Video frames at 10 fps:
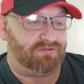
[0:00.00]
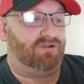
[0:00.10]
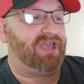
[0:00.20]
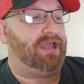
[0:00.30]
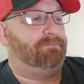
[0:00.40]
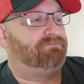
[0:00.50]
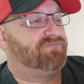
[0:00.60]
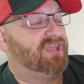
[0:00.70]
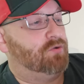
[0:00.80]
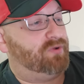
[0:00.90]
out. Okay.
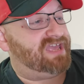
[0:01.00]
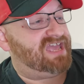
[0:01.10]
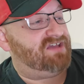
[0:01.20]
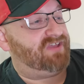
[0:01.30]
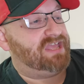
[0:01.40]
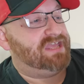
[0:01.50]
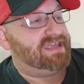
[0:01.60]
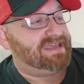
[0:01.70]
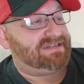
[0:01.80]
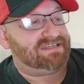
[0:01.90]
We have
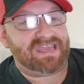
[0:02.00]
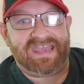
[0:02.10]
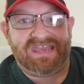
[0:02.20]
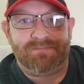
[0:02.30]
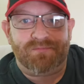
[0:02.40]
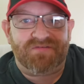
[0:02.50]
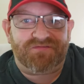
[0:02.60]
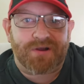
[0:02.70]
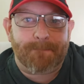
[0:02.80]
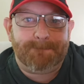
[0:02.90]
It Came
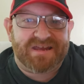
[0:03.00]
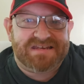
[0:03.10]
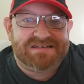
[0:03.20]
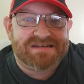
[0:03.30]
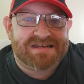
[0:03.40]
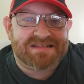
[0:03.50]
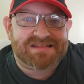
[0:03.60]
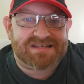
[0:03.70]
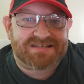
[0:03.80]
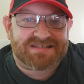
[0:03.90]
From
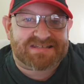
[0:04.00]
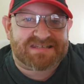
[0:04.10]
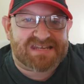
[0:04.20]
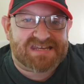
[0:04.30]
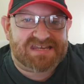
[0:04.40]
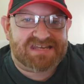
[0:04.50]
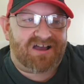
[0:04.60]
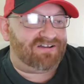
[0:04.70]
Beneath the Sea